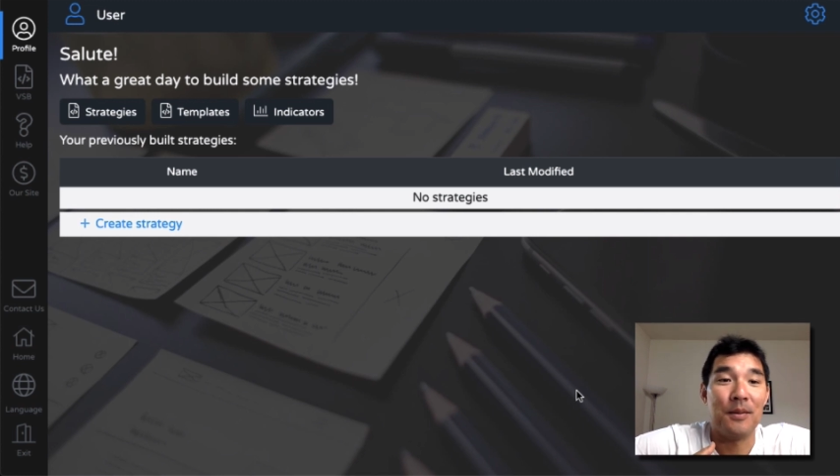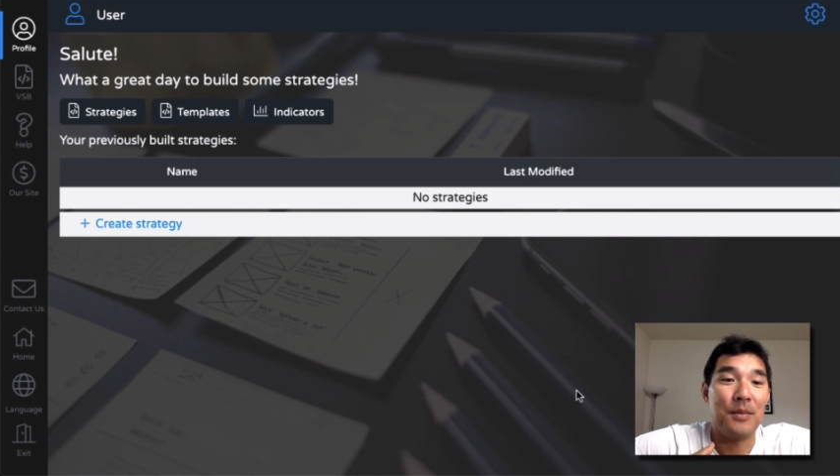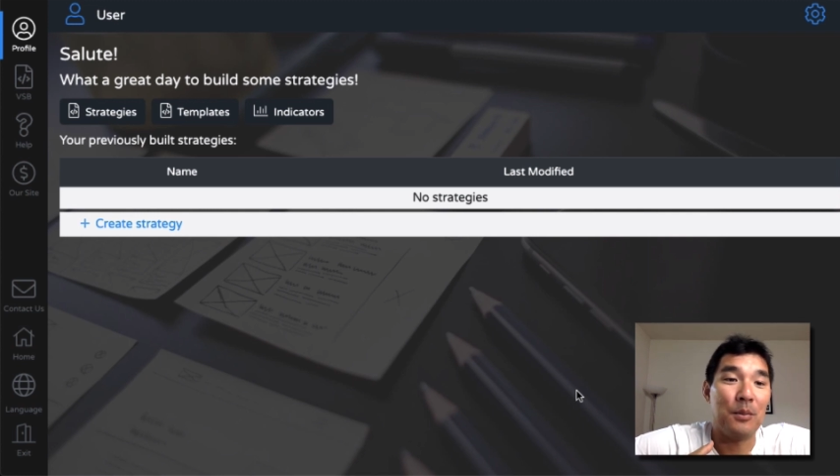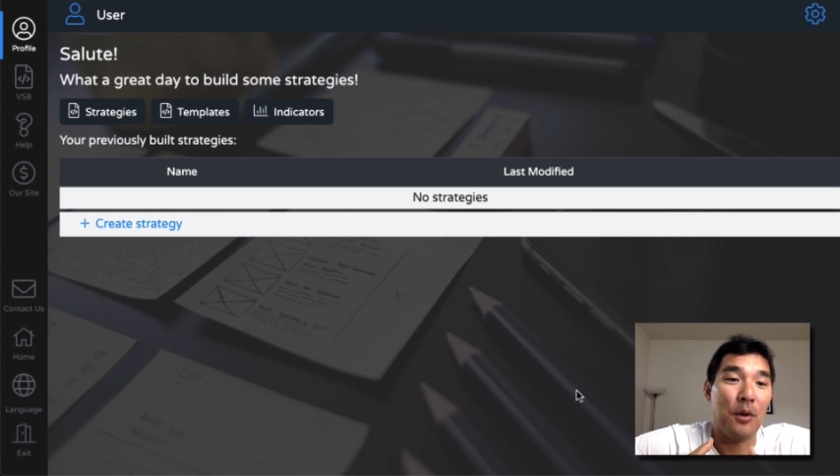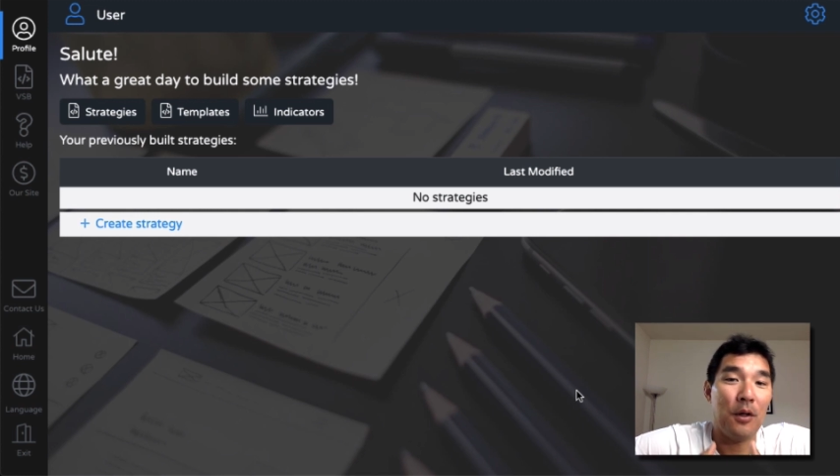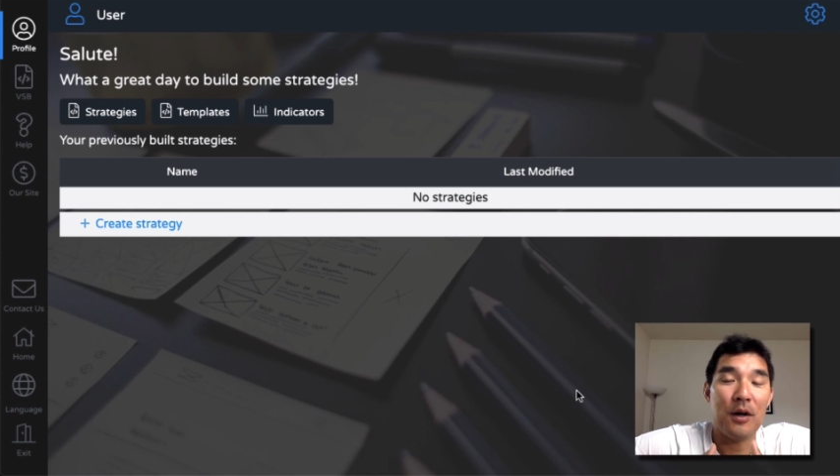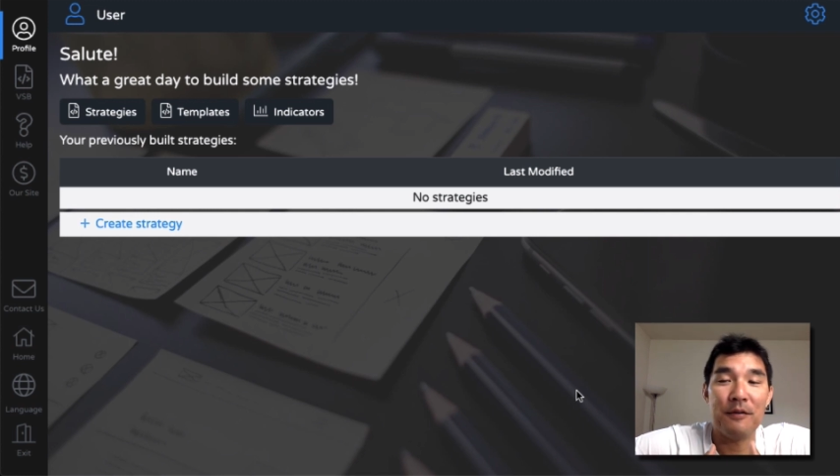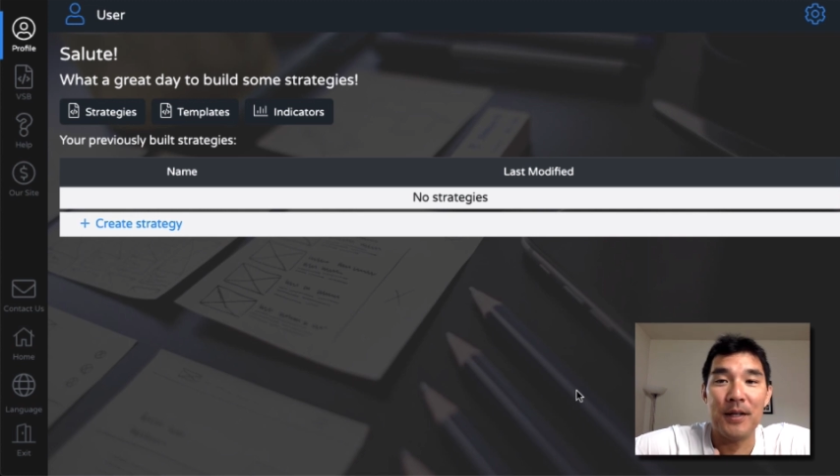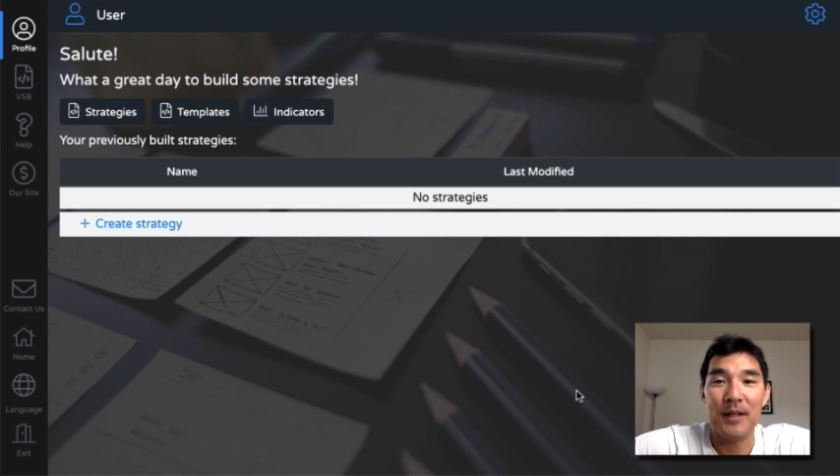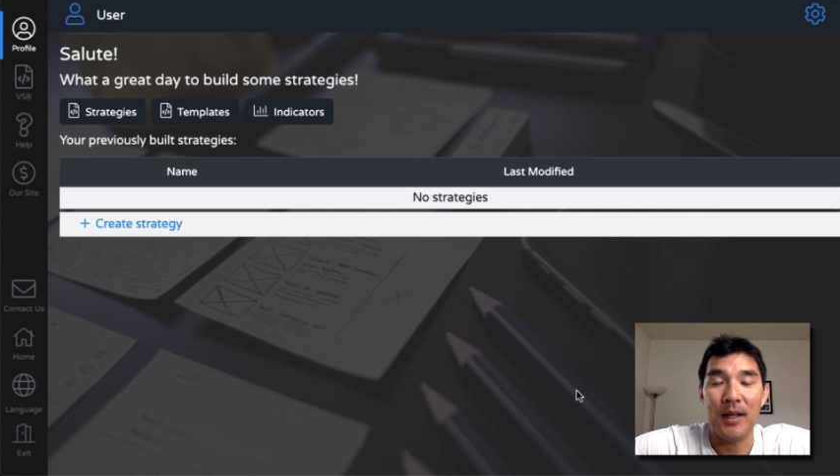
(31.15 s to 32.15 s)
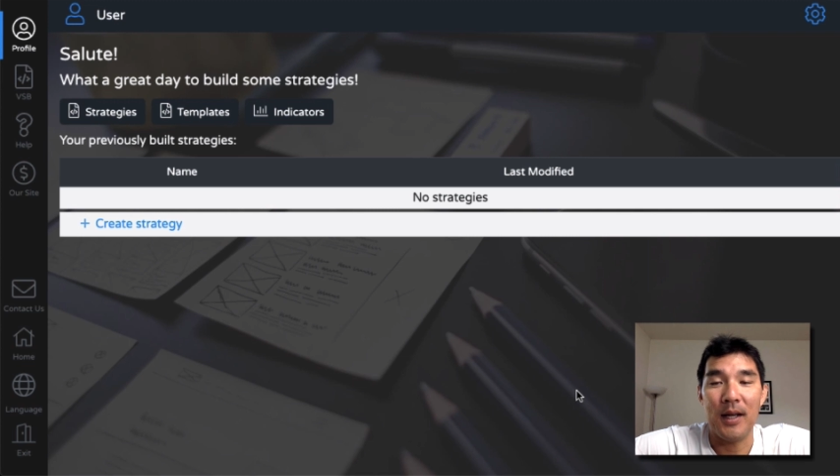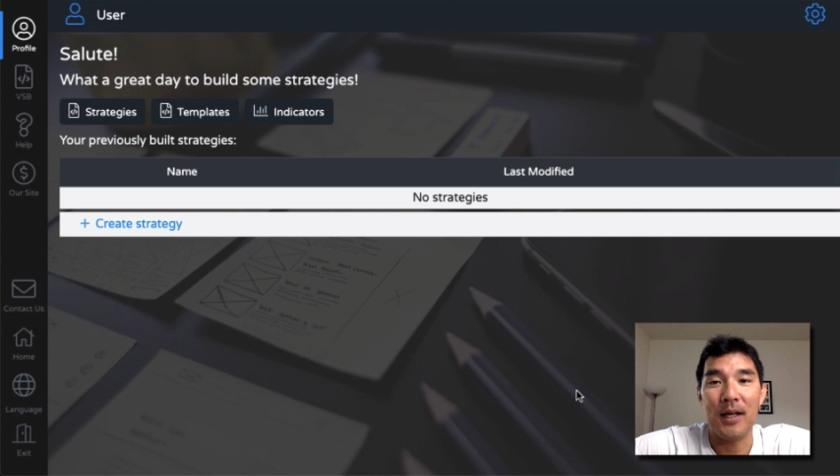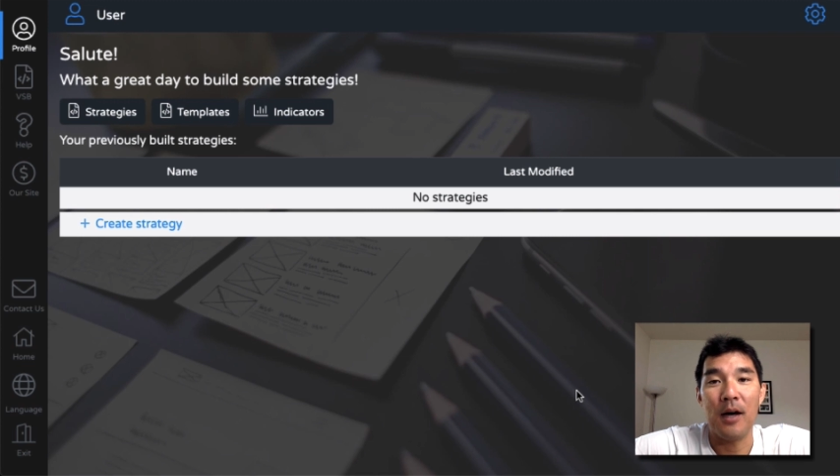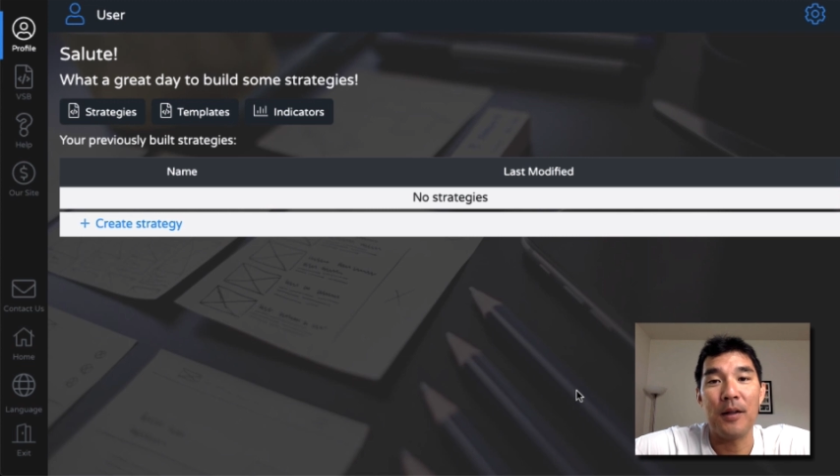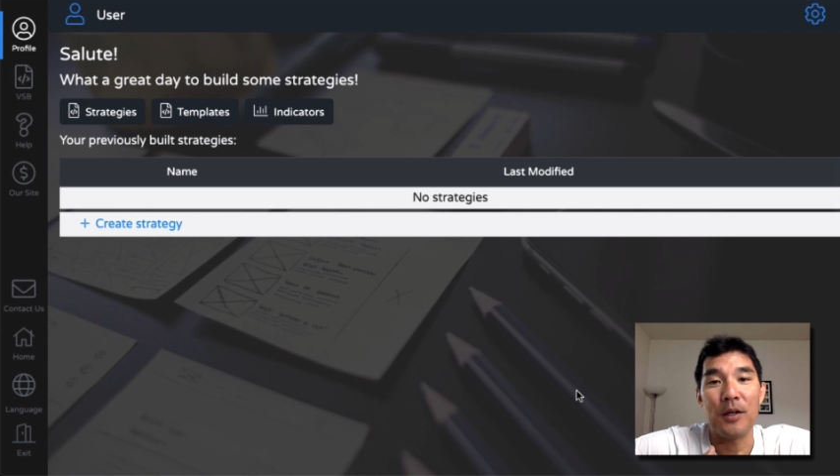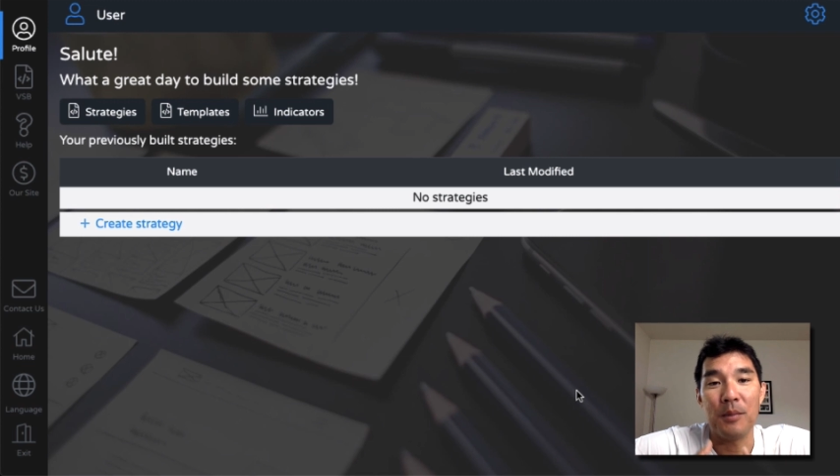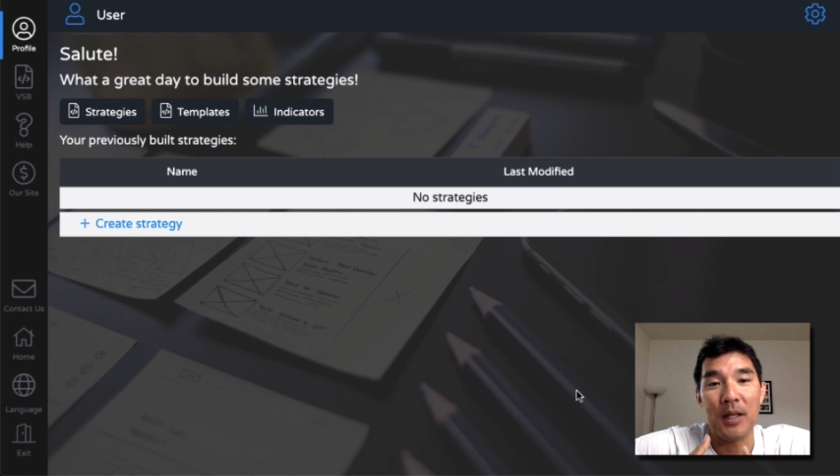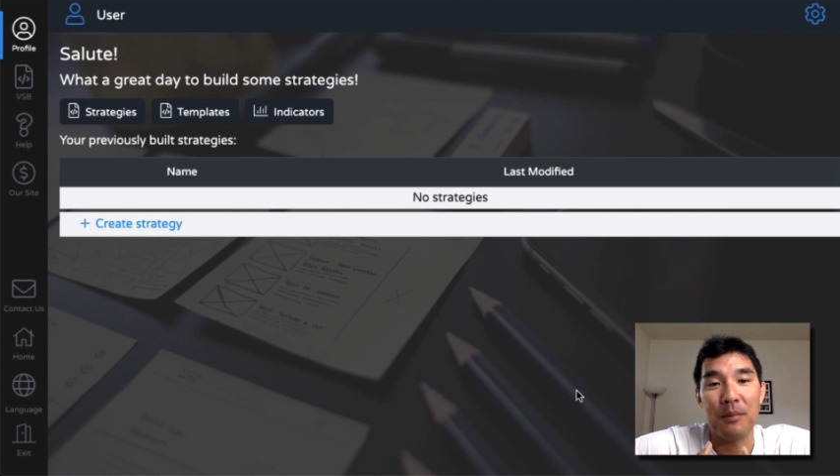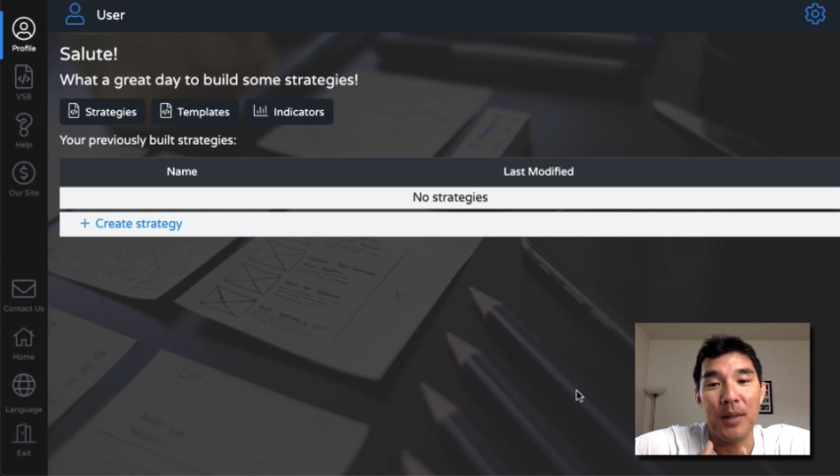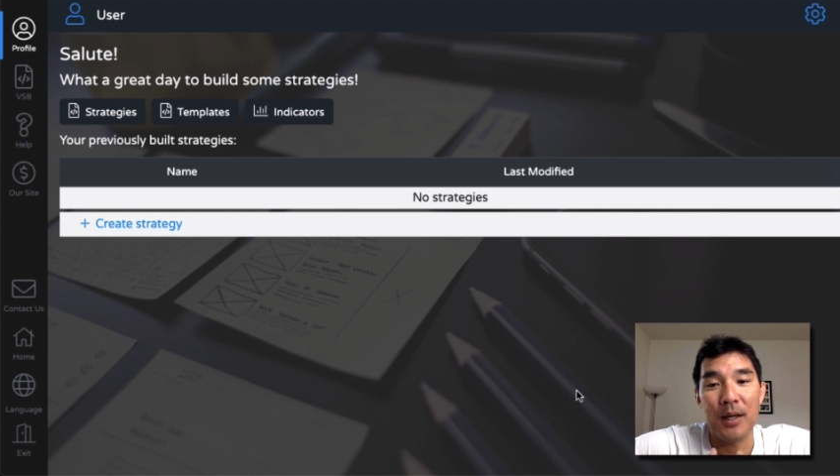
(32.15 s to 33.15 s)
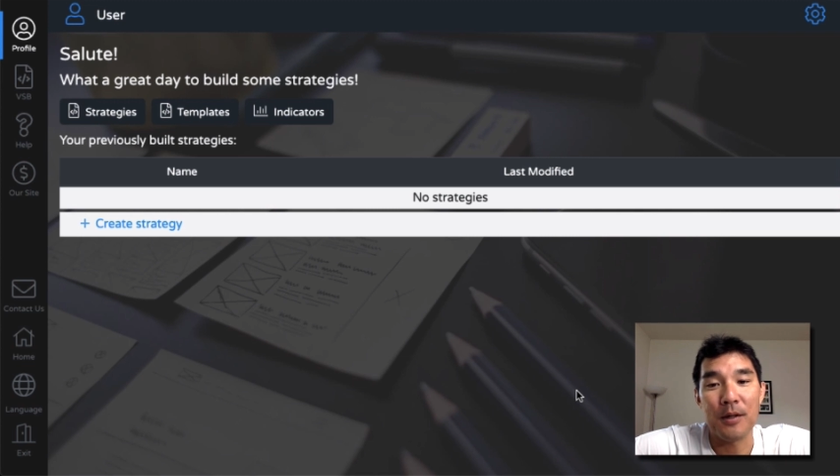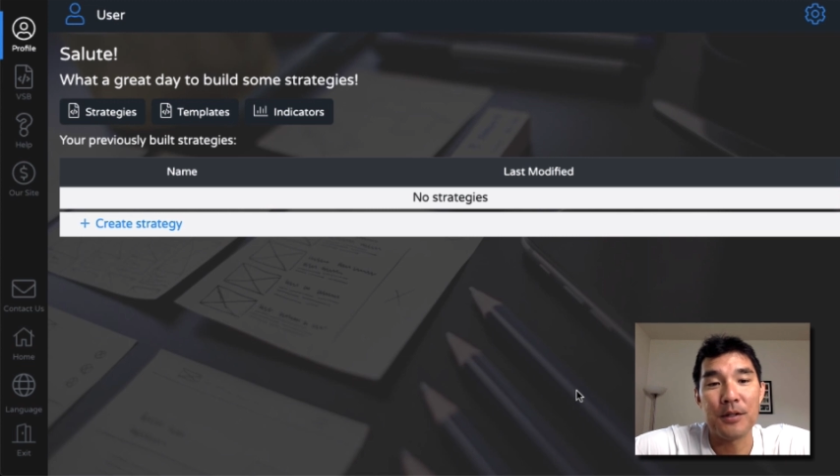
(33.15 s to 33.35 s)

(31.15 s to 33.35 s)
people thought of it and how they could make it better.